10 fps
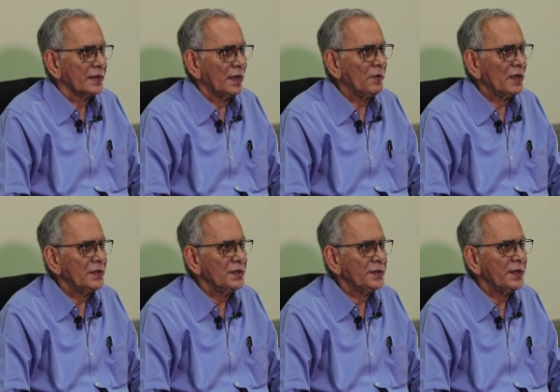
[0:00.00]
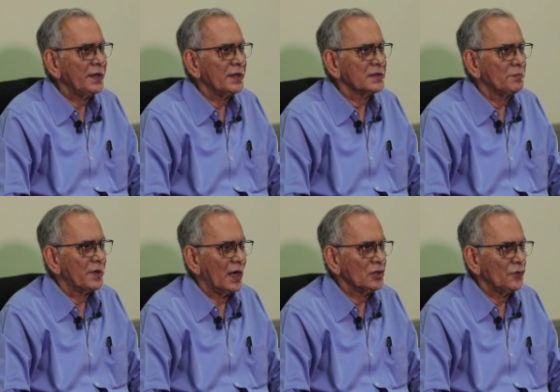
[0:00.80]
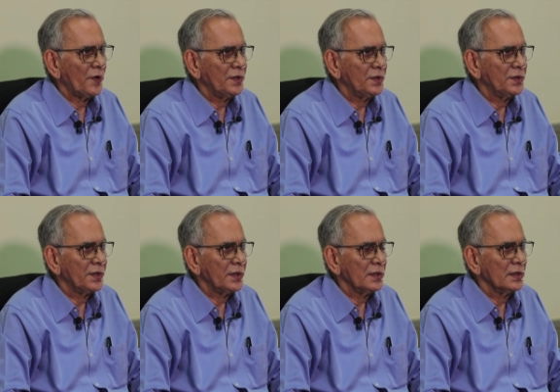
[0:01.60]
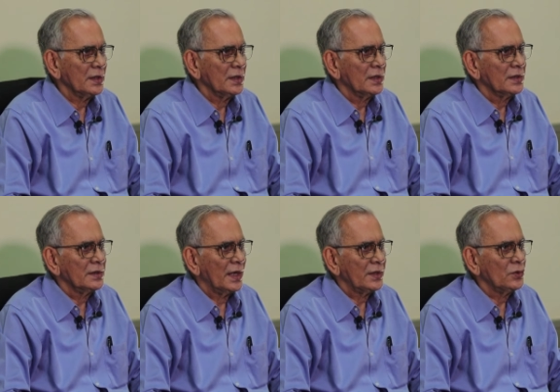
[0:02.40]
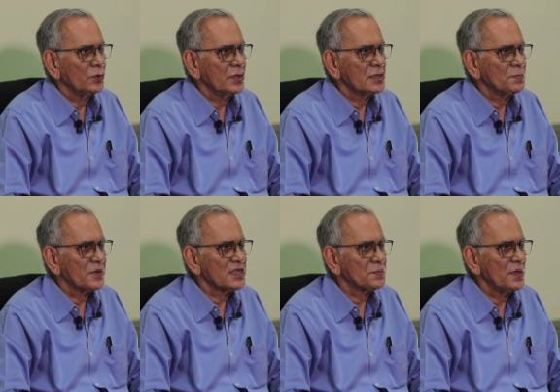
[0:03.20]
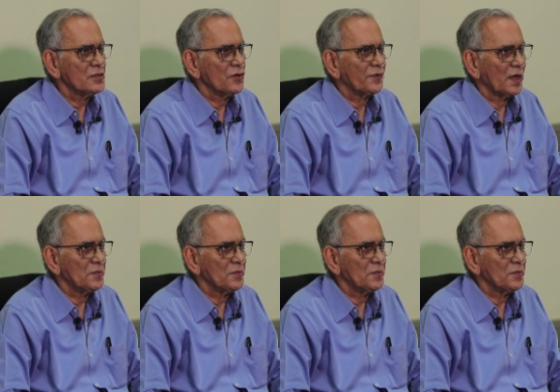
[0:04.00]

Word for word: Chemical engineering is a branch of engineering that uses principles of